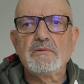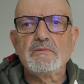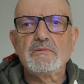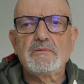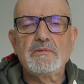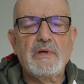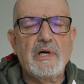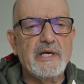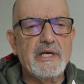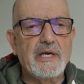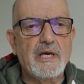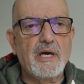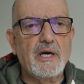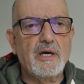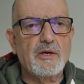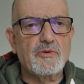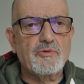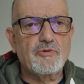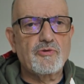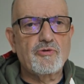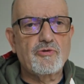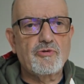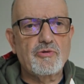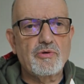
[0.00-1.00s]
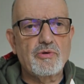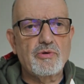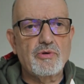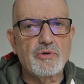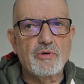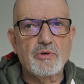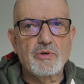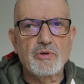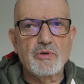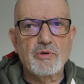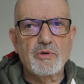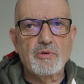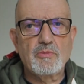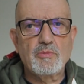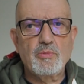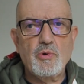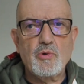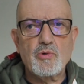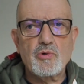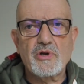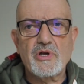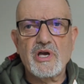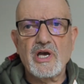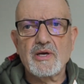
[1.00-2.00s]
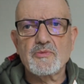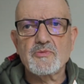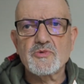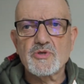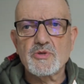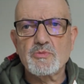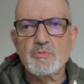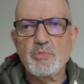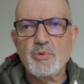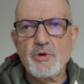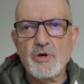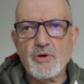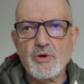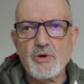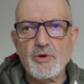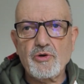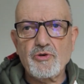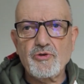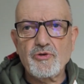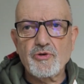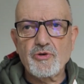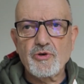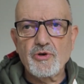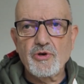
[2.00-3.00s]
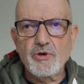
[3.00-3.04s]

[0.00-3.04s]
raincoats, board games and books,